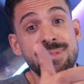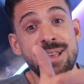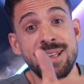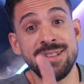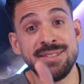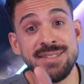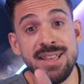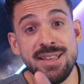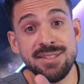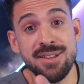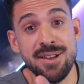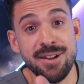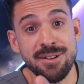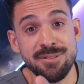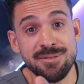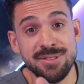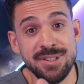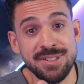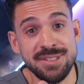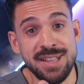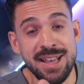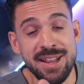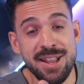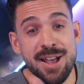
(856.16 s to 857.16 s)
it's easier
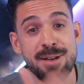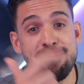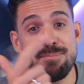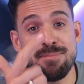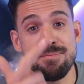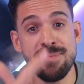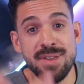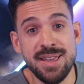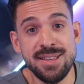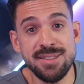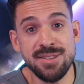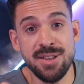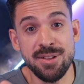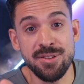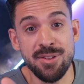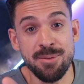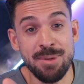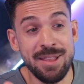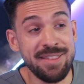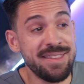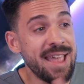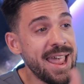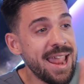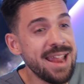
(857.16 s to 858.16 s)
to set up, easier to
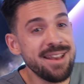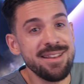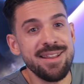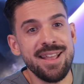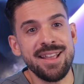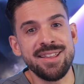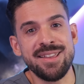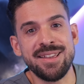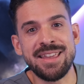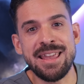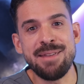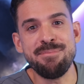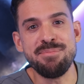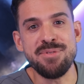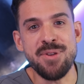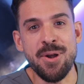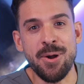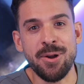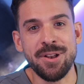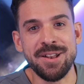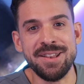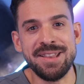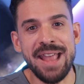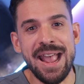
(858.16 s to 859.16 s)
maintain, and you keep
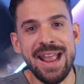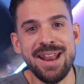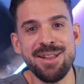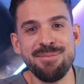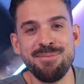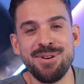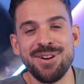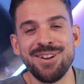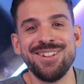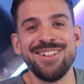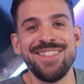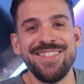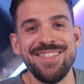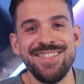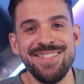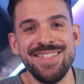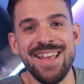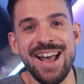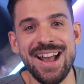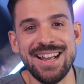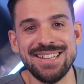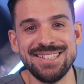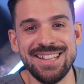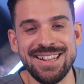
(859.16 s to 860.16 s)
your data model
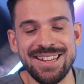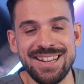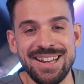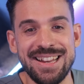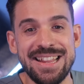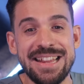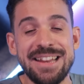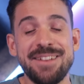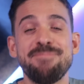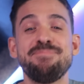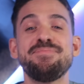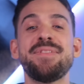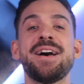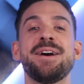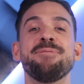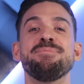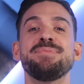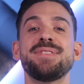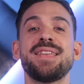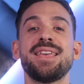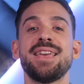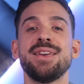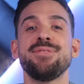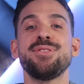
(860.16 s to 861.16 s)
nice and clean. Now,
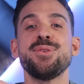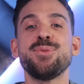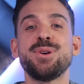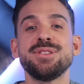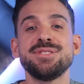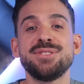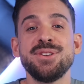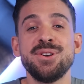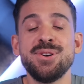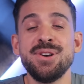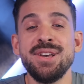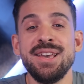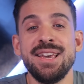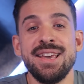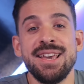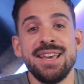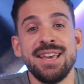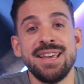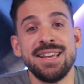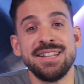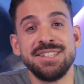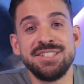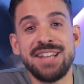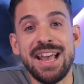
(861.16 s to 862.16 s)
if you want to
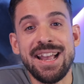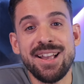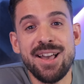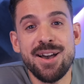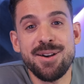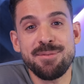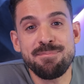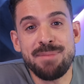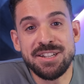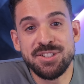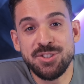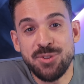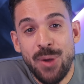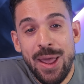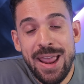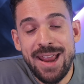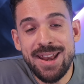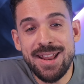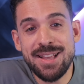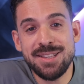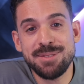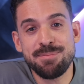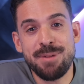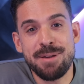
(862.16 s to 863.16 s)
check out my
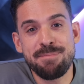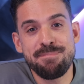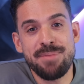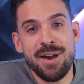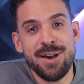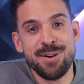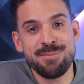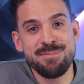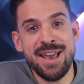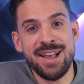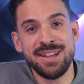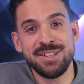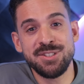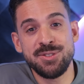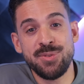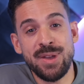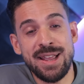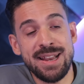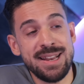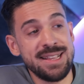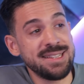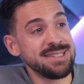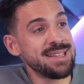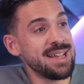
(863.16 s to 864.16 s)
trainings, my Power BI
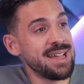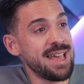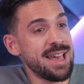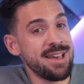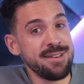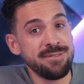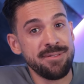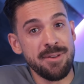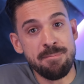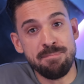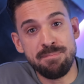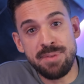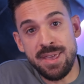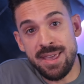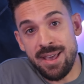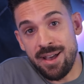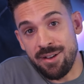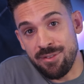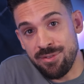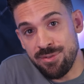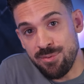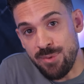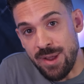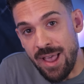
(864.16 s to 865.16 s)
trainings, I have a
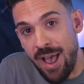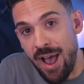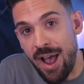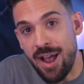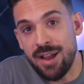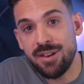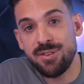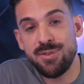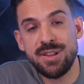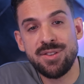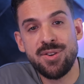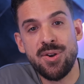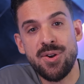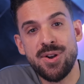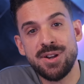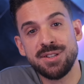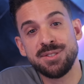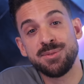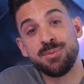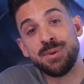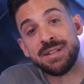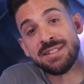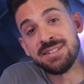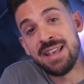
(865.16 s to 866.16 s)
PL-300
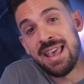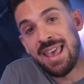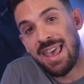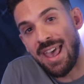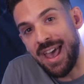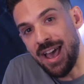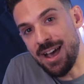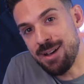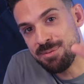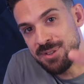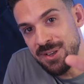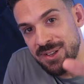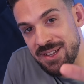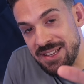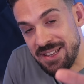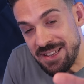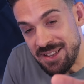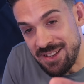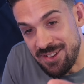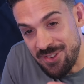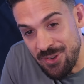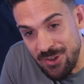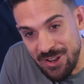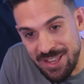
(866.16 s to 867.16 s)
course, which helps you
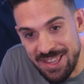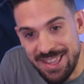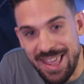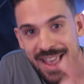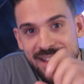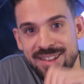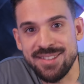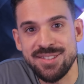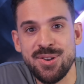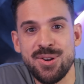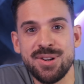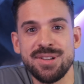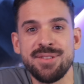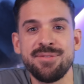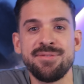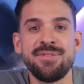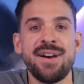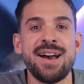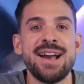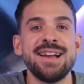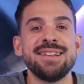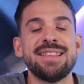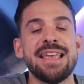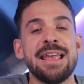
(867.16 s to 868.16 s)
to get
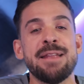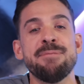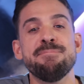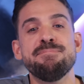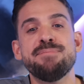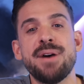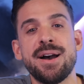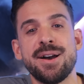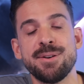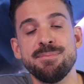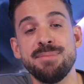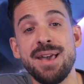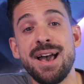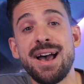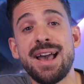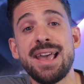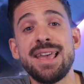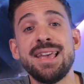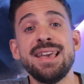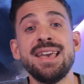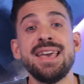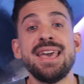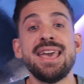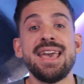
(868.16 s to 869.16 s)
certified in Power BI.
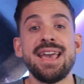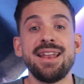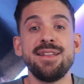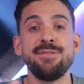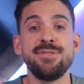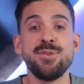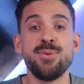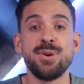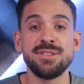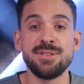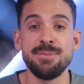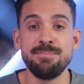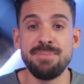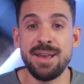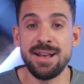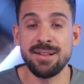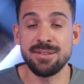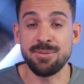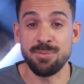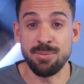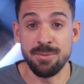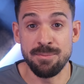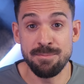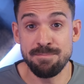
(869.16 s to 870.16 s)
And if you want to
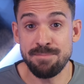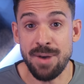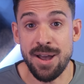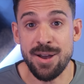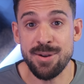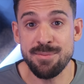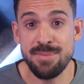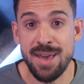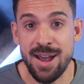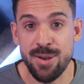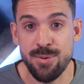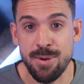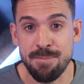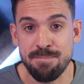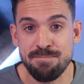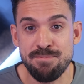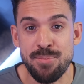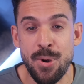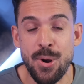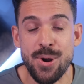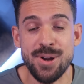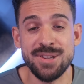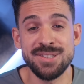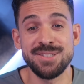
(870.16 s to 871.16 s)
build Power BI
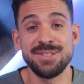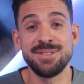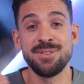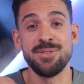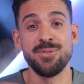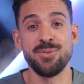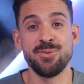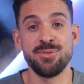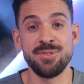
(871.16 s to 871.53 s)
reports